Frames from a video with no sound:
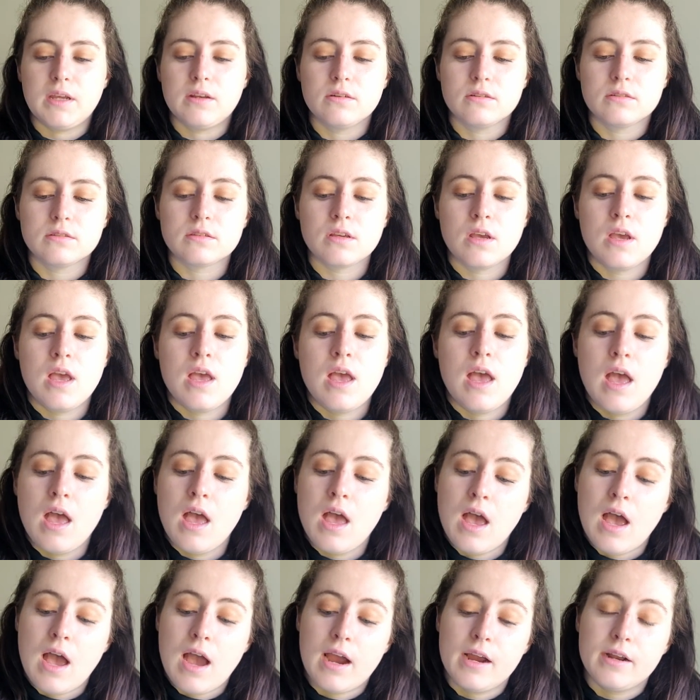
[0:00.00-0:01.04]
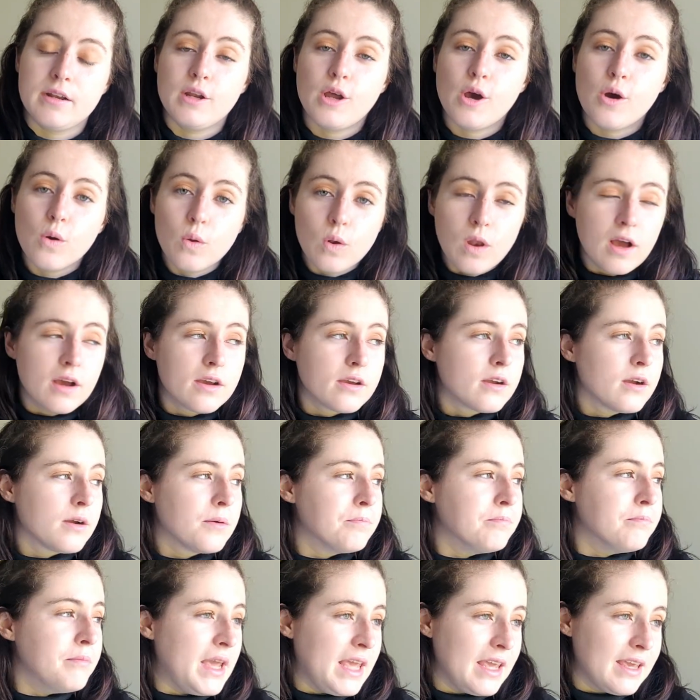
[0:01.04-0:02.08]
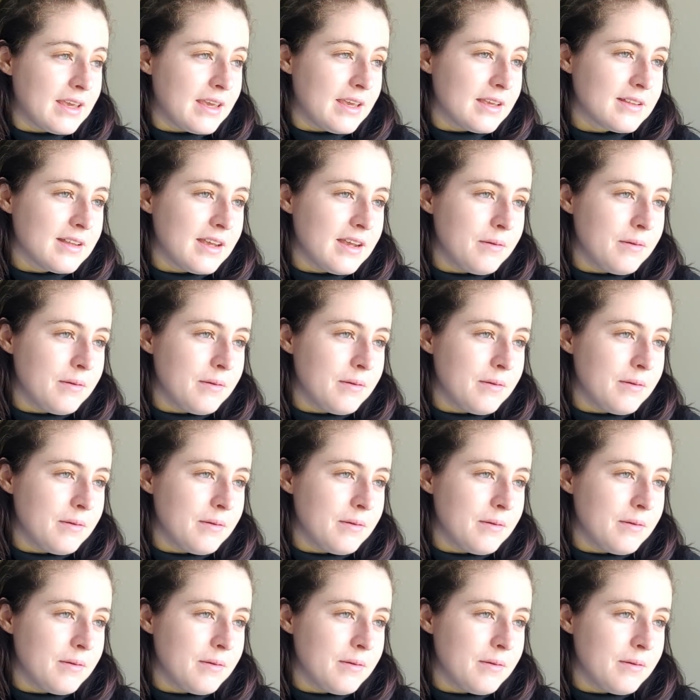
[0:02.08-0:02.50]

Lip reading: meters, are no longer making